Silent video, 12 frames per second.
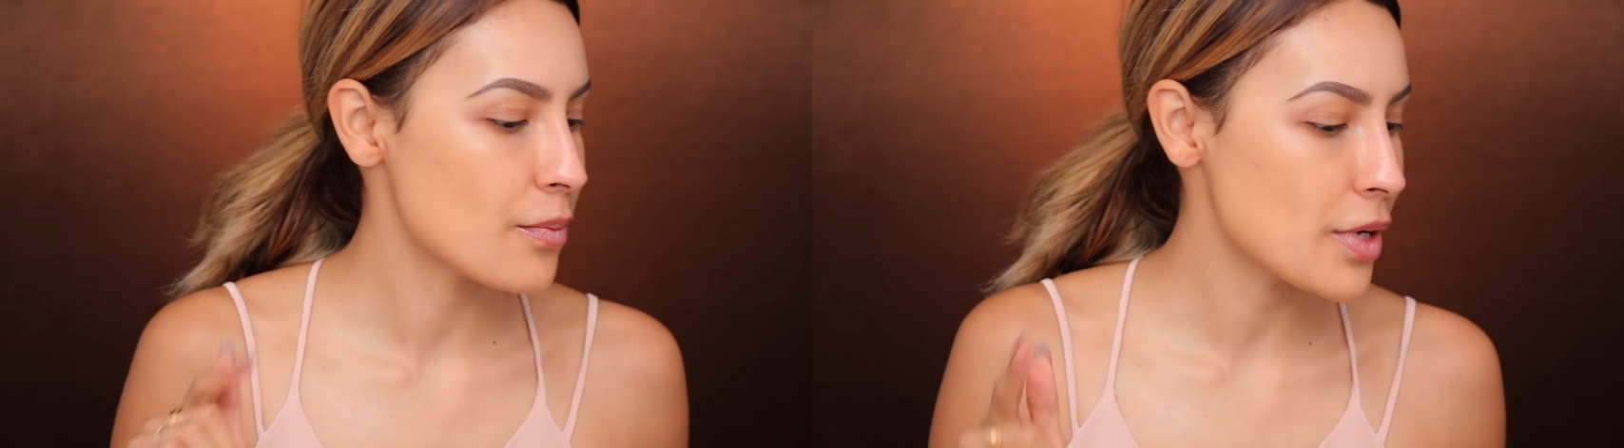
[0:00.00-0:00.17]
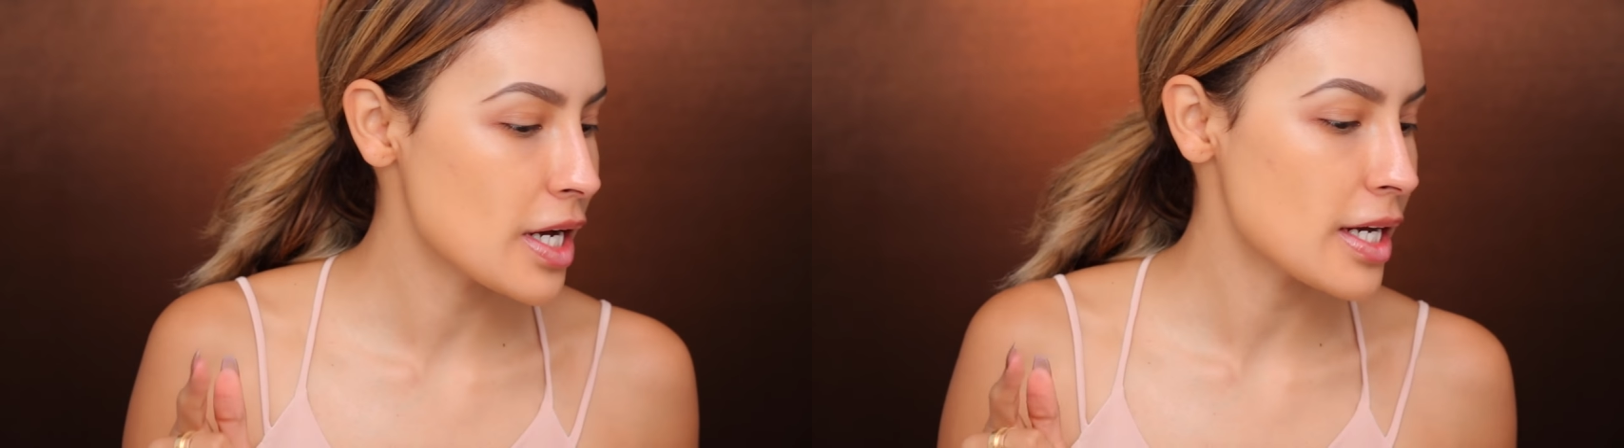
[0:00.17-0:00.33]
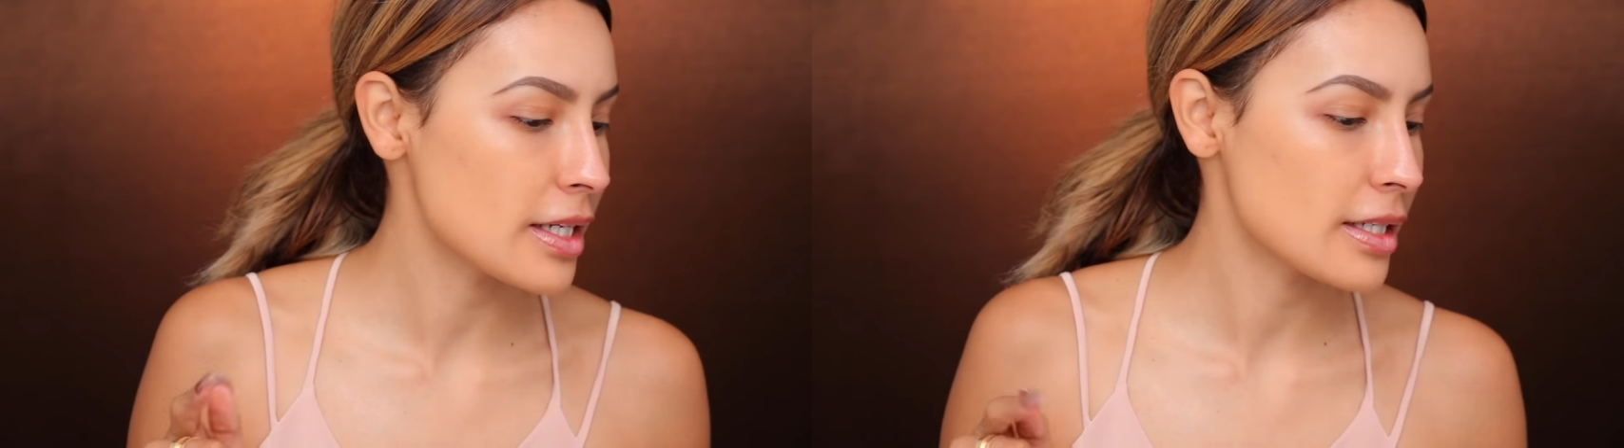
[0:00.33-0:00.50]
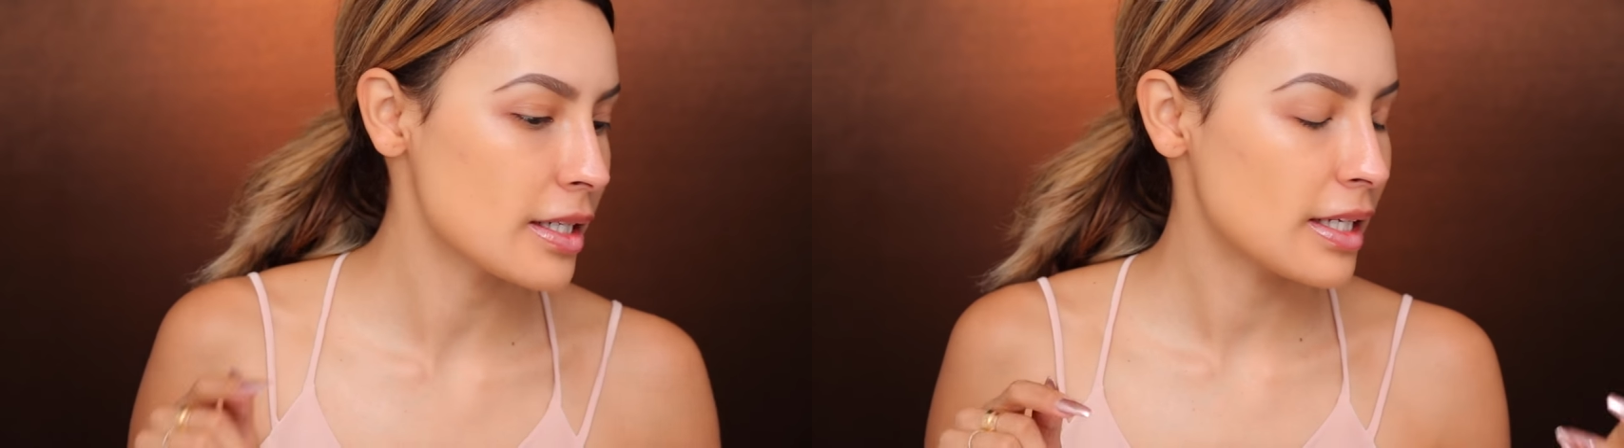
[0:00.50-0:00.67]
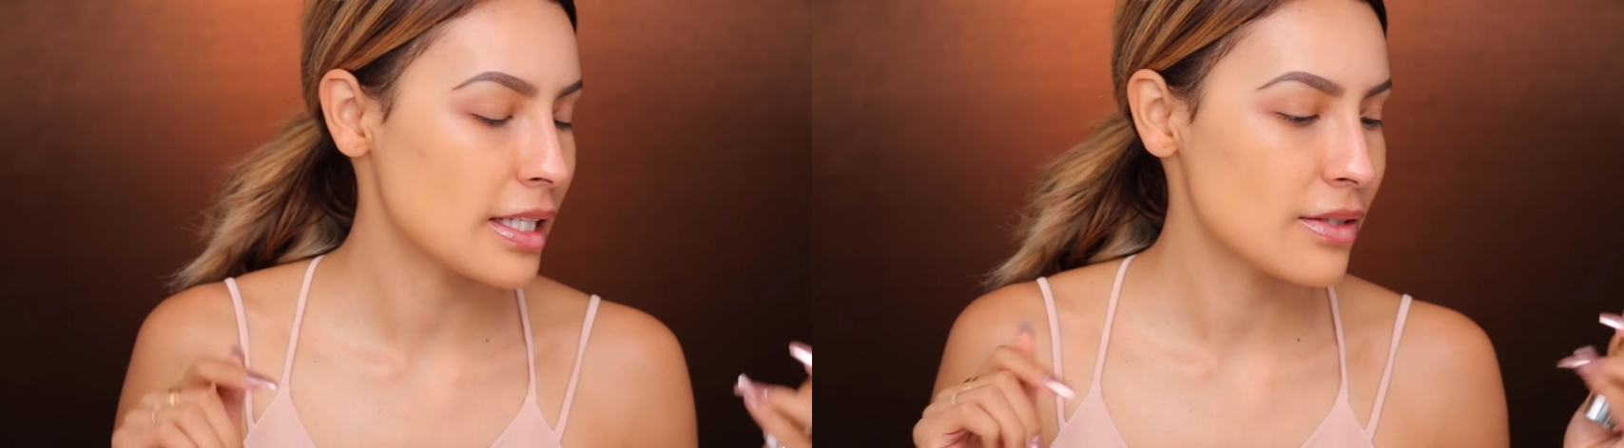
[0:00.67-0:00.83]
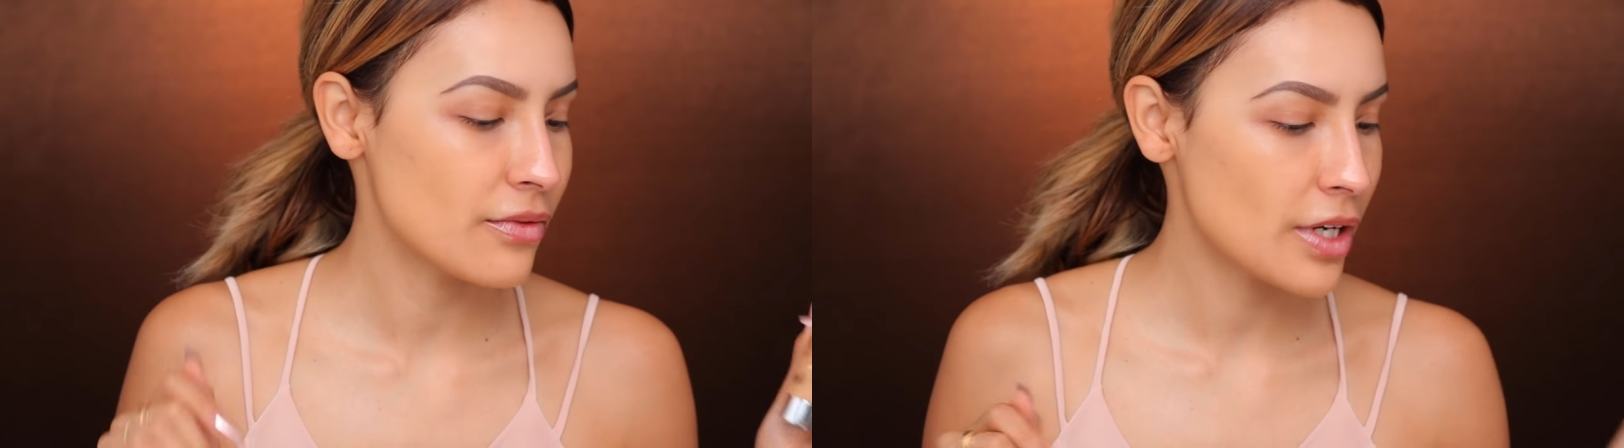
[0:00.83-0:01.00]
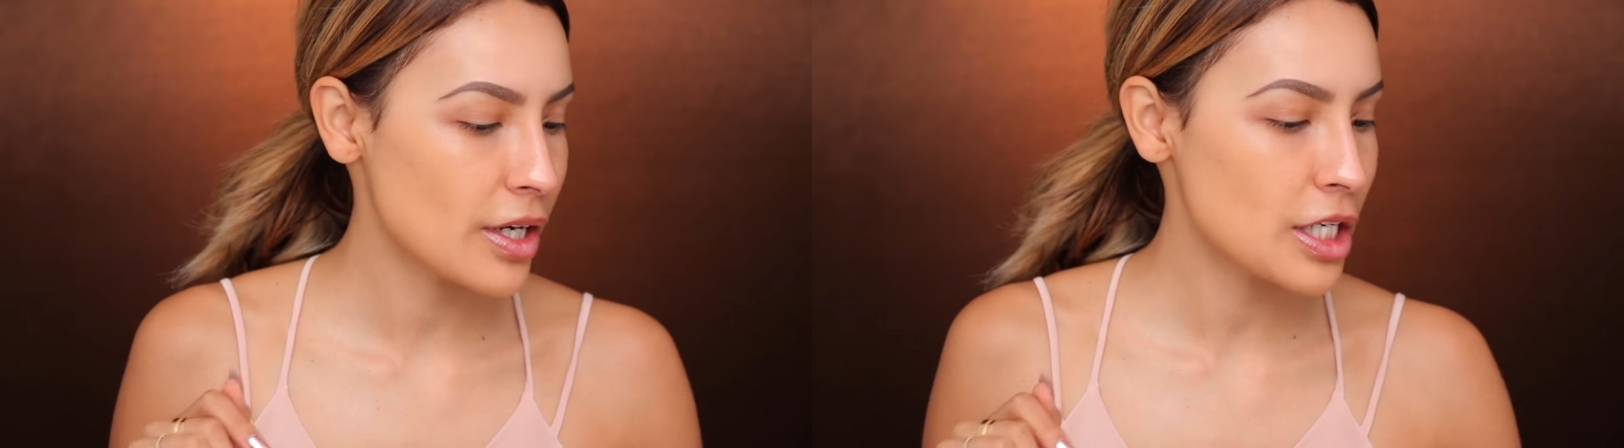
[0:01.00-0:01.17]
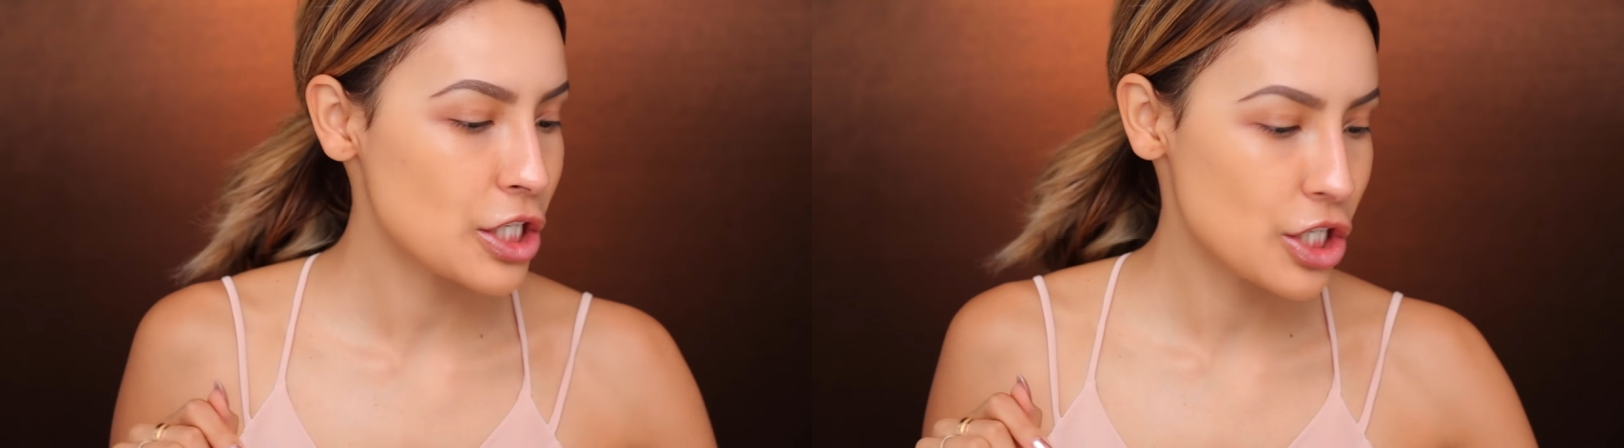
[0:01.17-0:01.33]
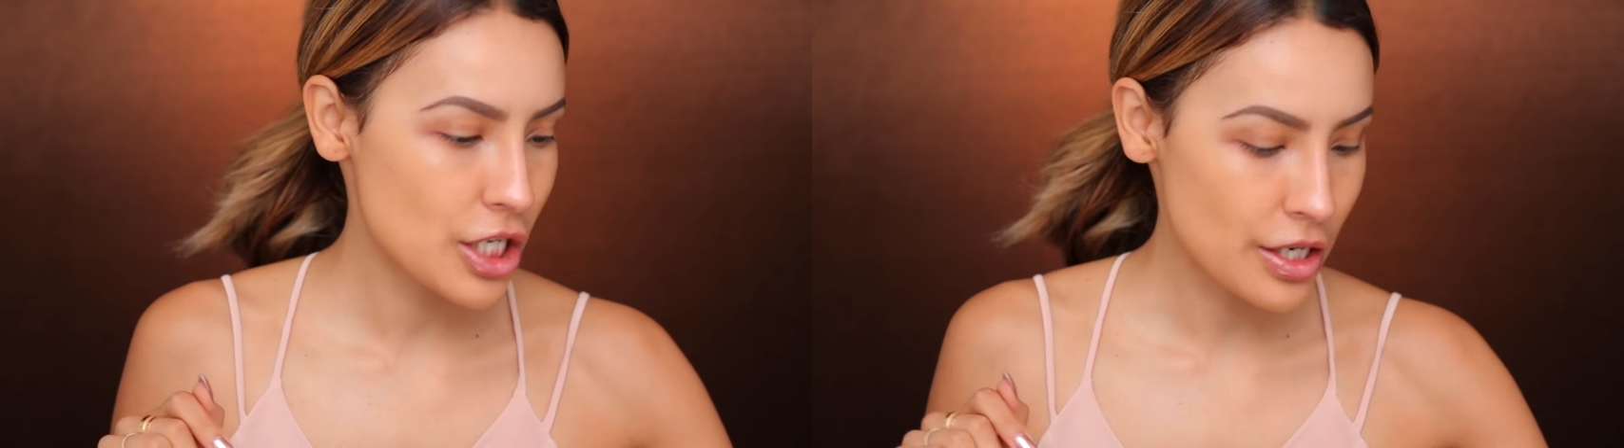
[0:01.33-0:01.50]
but it's
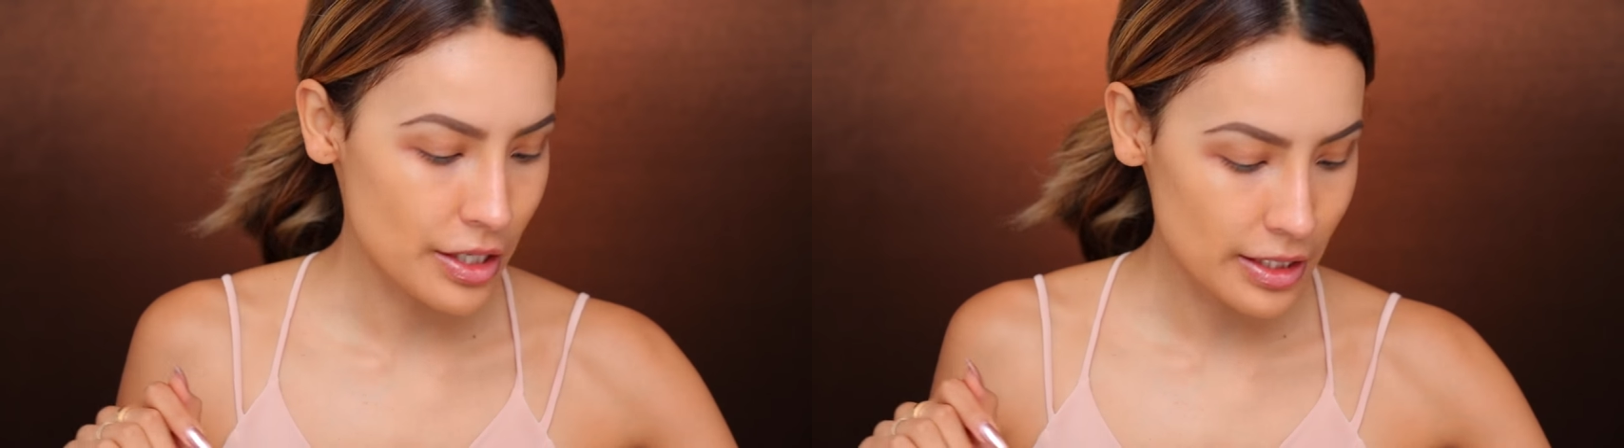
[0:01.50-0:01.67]
very sheer.